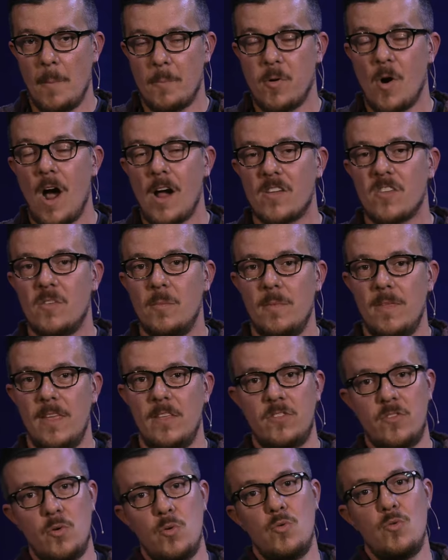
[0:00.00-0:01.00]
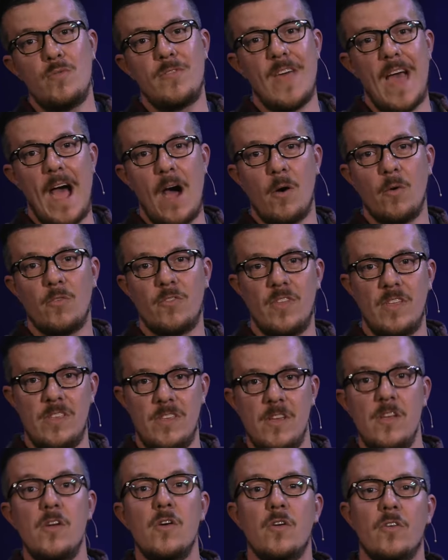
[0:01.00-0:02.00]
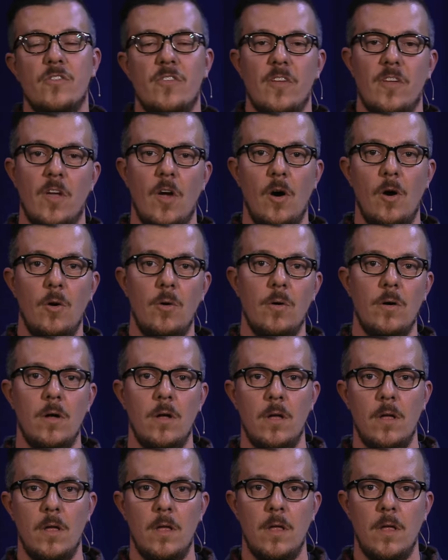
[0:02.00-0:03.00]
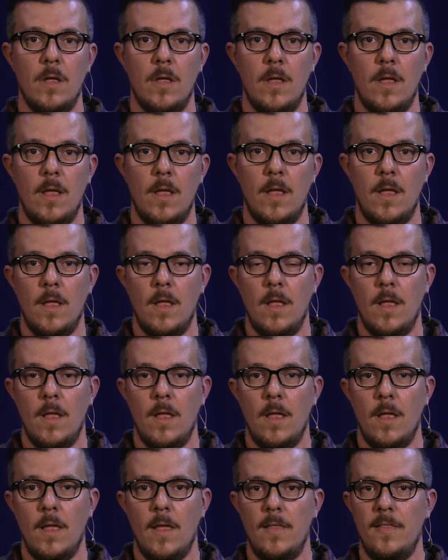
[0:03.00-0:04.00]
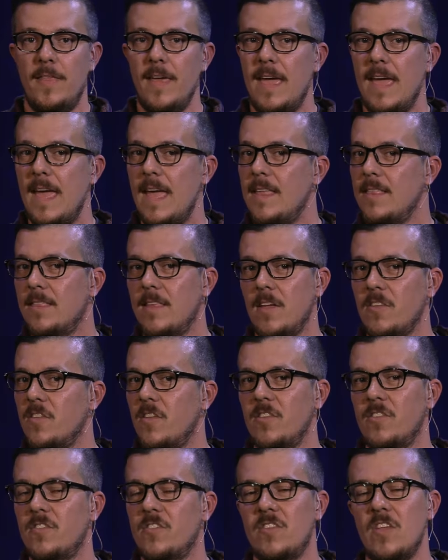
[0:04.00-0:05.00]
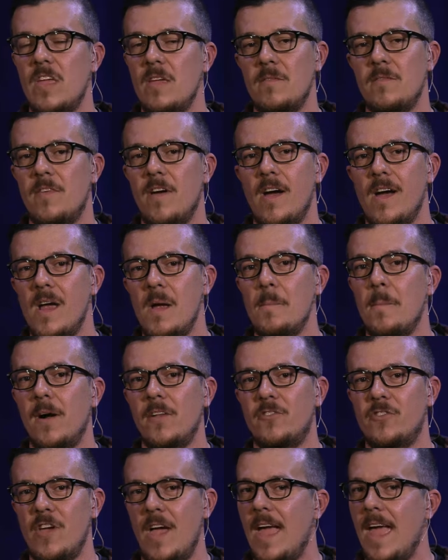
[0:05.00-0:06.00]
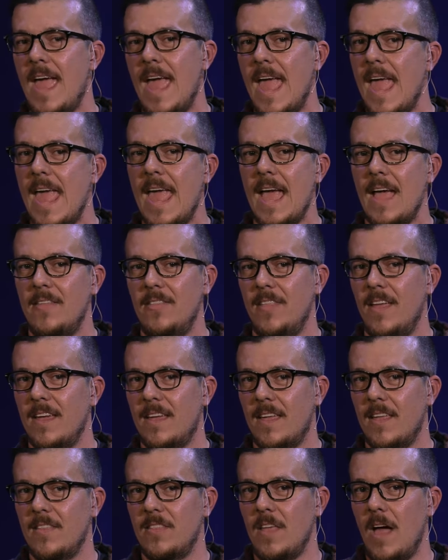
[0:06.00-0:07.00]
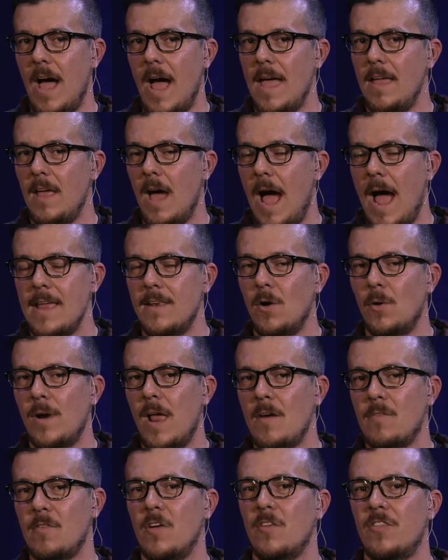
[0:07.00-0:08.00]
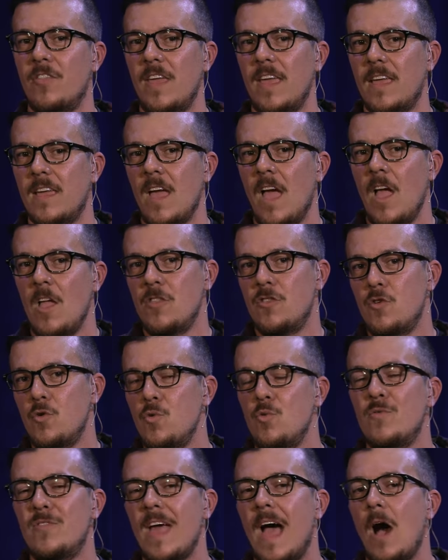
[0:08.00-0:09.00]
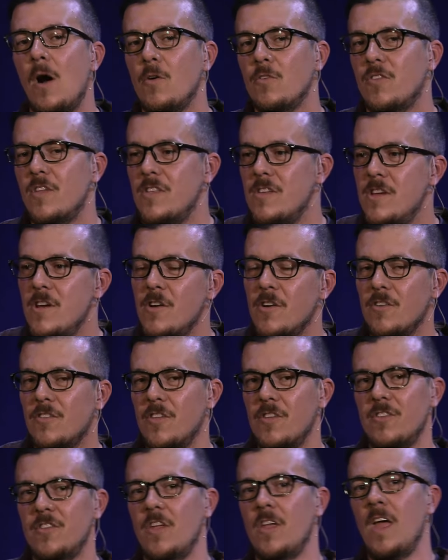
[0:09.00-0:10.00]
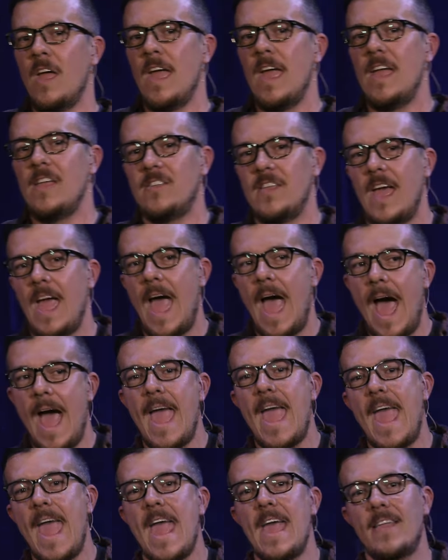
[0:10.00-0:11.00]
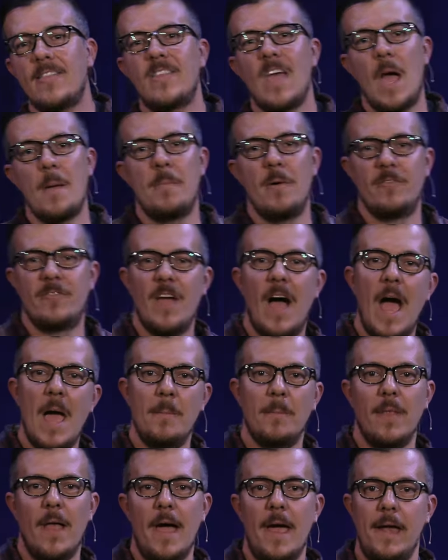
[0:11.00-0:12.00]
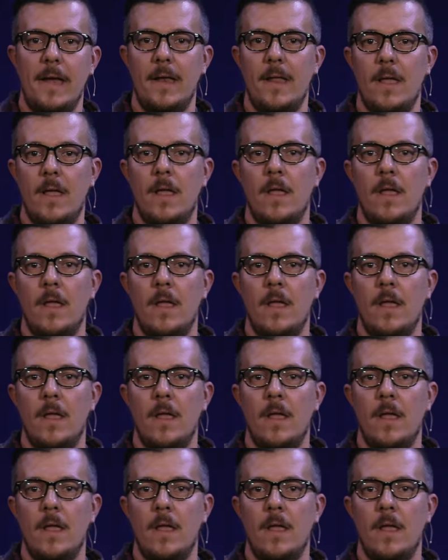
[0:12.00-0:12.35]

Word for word: approximately two thousand years ago, the end doesn't seem very much at hand. Like I, I don't ever think two thousand years is a is an at hand type of timeline.